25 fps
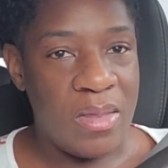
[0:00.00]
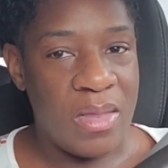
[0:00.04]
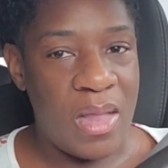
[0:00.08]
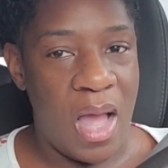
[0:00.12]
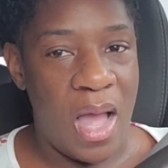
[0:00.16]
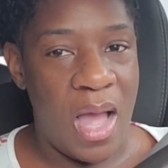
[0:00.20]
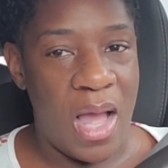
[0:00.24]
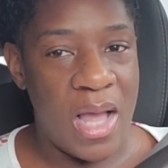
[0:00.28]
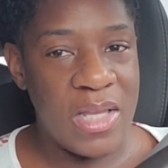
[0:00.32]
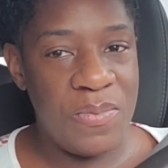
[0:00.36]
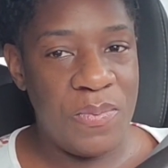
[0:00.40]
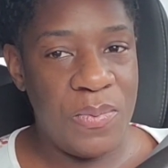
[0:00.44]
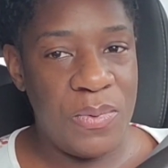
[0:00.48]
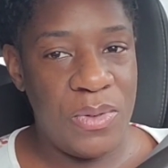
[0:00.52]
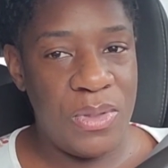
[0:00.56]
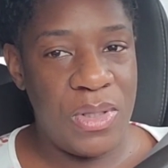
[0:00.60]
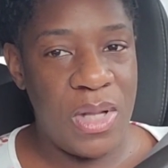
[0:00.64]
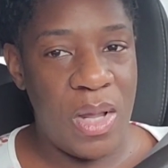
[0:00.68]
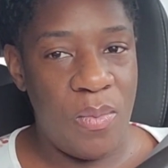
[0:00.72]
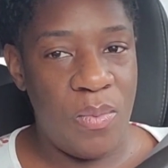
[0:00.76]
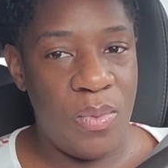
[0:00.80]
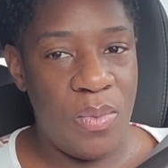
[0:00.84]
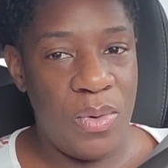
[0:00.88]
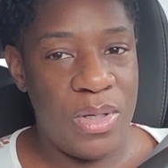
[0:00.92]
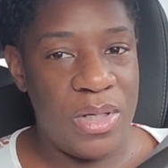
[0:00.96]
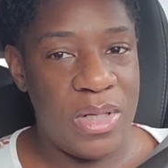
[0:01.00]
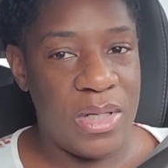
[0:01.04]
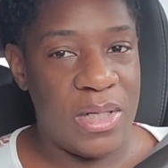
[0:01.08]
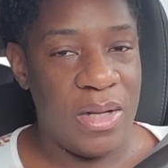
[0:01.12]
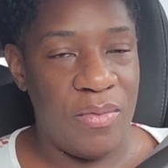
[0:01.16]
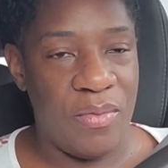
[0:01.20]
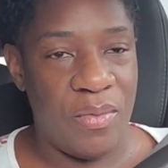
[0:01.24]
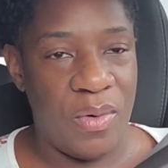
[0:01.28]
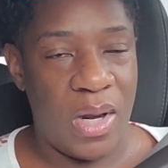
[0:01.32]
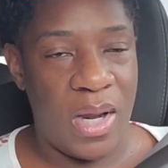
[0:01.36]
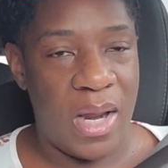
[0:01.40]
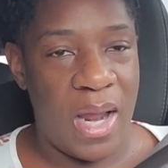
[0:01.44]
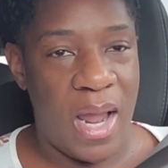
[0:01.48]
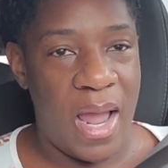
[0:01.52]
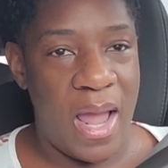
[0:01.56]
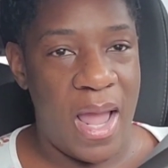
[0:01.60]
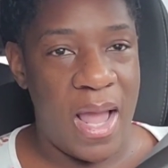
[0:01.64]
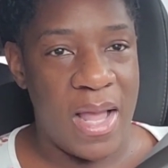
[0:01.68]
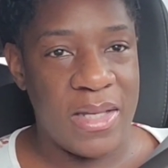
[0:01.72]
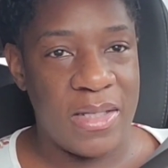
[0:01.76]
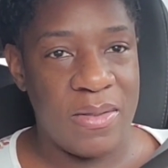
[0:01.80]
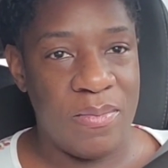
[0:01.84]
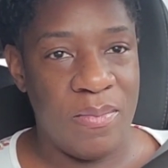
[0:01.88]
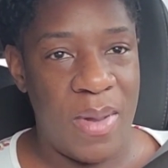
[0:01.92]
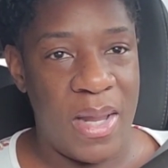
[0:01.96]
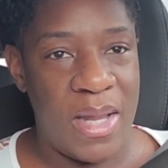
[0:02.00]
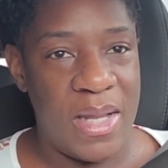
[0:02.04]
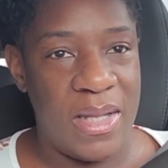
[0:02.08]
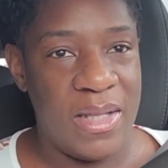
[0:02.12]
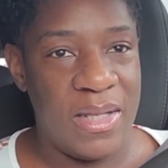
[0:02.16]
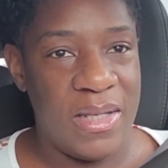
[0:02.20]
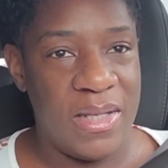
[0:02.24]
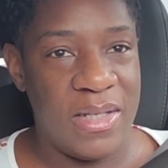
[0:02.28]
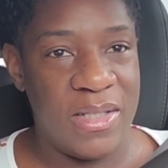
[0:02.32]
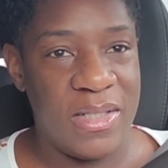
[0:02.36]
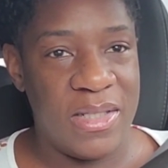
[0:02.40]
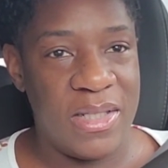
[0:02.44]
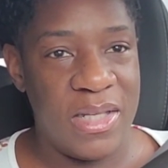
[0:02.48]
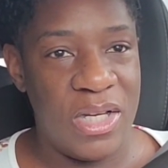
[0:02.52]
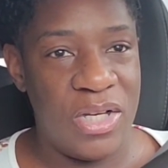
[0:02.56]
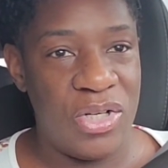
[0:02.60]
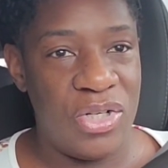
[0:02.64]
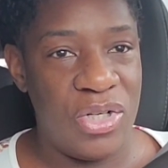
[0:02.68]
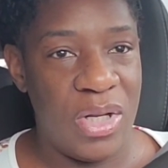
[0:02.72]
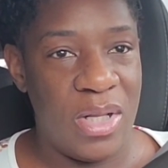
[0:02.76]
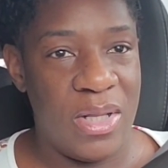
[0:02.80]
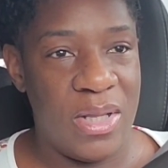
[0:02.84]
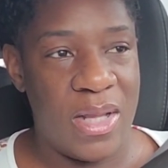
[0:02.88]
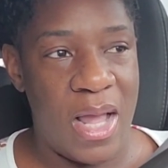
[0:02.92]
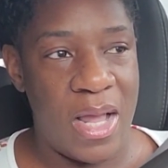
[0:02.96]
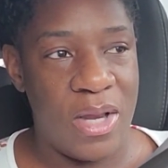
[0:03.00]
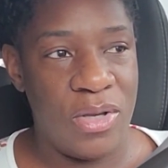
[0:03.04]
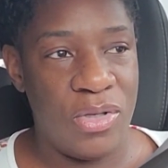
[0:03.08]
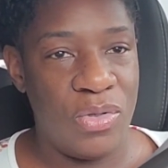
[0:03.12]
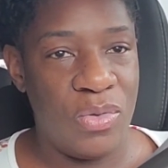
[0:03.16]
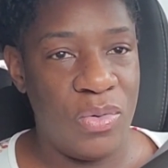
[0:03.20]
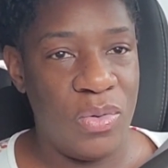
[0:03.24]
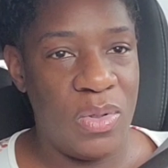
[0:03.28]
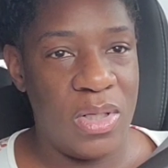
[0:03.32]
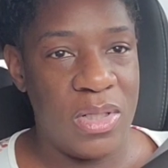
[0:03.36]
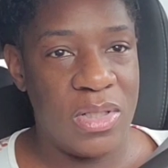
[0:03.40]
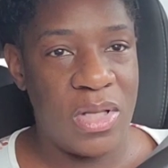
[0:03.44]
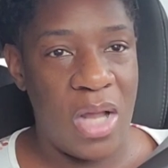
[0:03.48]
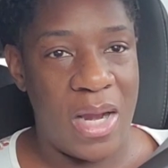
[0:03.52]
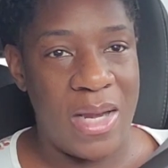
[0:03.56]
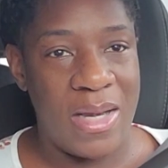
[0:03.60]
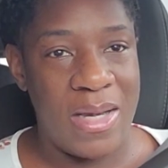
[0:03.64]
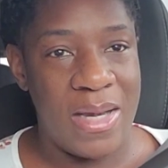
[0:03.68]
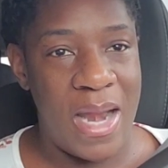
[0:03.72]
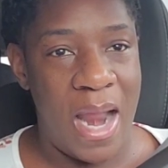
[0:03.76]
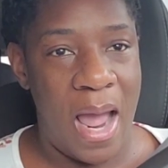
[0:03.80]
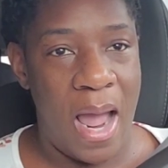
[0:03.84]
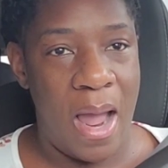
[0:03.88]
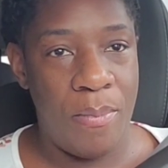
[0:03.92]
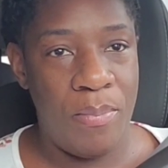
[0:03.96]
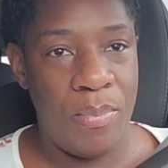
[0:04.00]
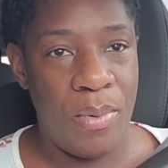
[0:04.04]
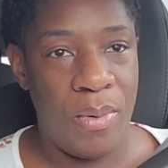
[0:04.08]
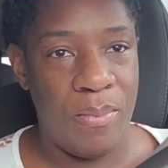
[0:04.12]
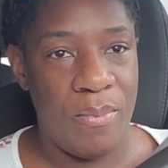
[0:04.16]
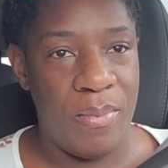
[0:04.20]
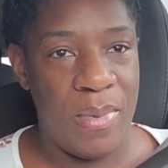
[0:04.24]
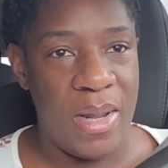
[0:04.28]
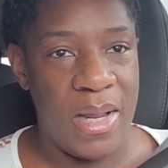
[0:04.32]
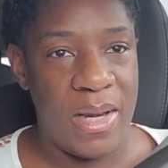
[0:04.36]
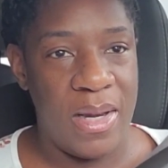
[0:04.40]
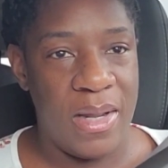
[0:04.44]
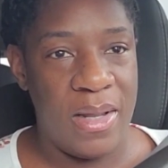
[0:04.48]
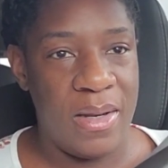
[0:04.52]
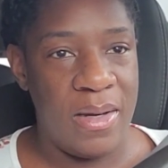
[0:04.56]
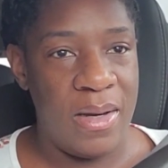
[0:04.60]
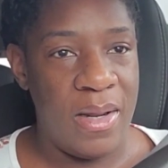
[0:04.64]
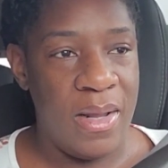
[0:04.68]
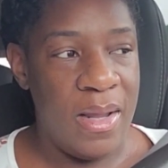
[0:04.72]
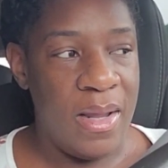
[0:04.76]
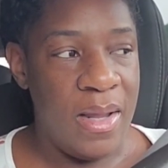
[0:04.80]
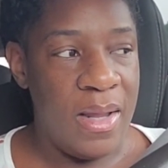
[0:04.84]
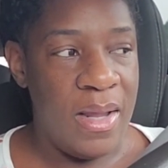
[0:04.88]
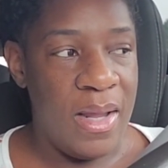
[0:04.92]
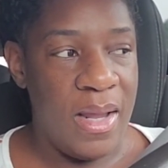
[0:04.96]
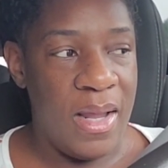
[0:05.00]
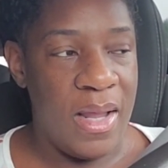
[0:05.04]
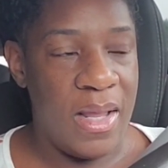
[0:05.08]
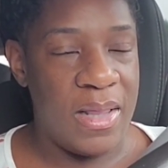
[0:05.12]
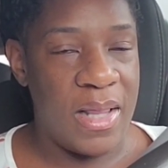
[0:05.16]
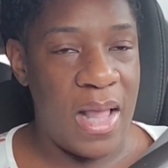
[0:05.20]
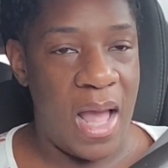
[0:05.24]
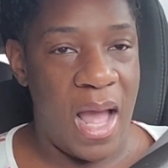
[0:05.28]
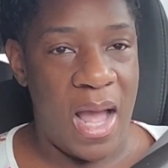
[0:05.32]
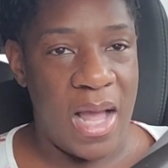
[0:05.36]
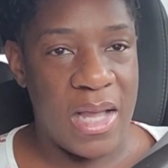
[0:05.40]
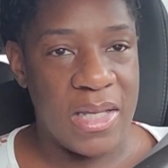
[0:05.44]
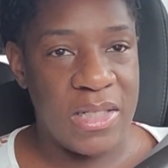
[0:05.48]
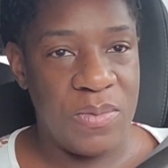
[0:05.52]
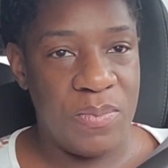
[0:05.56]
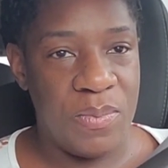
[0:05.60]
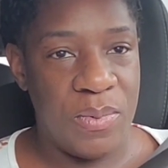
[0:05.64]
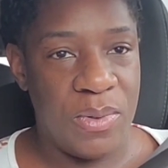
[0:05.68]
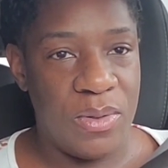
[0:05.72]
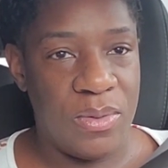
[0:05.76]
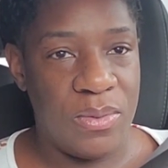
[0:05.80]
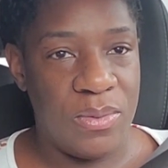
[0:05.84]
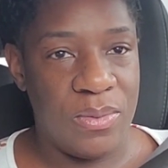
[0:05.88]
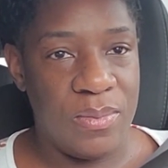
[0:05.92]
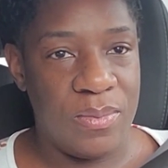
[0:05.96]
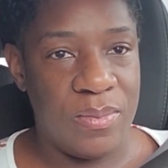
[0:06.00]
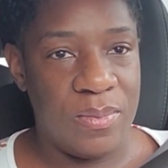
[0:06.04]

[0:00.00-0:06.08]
the hospital that we're delivering at has made the decision that doulas are not permitted in the hospital.